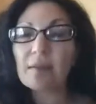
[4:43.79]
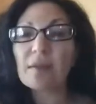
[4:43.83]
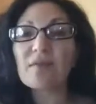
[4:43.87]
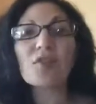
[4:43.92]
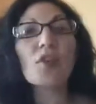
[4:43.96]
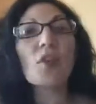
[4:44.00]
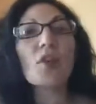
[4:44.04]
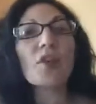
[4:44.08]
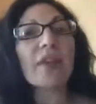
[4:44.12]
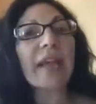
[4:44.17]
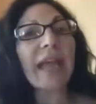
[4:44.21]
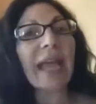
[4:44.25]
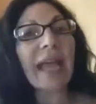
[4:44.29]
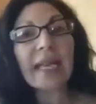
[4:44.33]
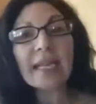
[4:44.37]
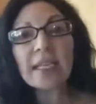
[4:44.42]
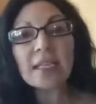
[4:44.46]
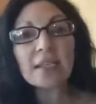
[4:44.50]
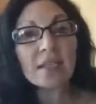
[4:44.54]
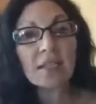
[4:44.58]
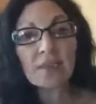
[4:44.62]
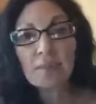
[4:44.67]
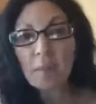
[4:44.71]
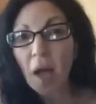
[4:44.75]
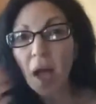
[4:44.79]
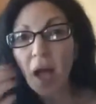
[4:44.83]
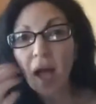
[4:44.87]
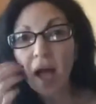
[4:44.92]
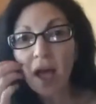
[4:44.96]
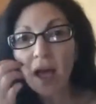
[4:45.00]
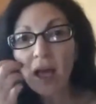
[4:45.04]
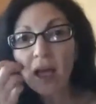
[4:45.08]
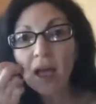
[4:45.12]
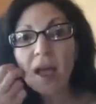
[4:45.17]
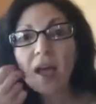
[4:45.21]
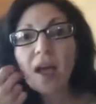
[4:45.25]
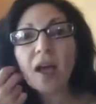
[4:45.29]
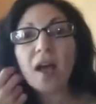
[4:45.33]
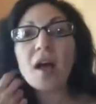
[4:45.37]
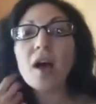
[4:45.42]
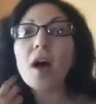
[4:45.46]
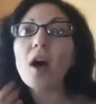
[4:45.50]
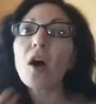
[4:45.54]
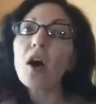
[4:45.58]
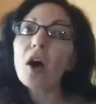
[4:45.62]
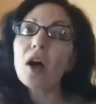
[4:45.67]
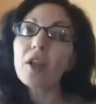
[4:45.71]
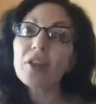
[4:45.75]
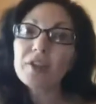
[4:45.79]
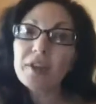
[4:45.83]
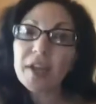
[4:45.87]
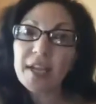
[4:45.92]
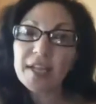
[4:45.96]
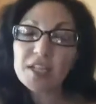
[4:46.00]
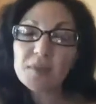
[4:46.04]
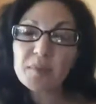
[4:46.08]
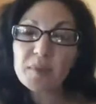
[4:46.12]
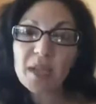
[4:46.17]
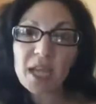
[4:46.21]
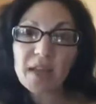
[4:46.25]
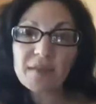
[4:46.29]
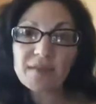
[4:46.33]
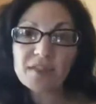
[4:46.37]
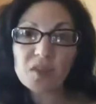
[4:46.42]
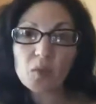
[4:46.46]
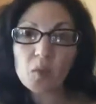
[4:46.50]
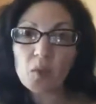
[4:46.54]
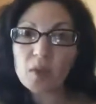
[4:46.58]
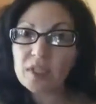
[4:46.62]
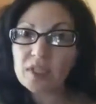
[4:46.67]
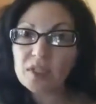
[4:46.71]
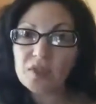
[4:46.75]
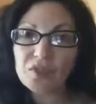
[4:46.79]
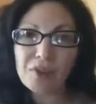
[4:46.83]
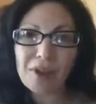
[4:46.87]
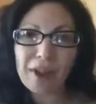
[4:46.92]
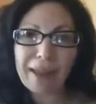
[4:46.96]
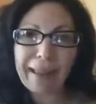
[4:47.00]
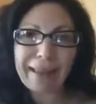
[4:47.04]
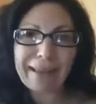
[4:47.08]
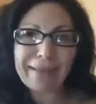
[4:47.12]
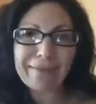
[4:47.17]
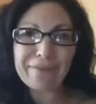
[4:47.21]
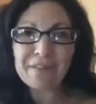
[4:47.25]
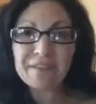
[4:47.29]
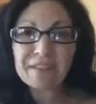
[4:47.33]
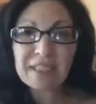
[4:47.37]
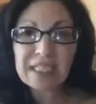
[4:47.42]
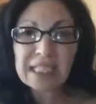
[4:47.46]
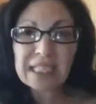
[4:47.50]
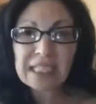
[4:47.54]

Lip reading: If you go to any spa, all their SPFs, the ones that are like $50,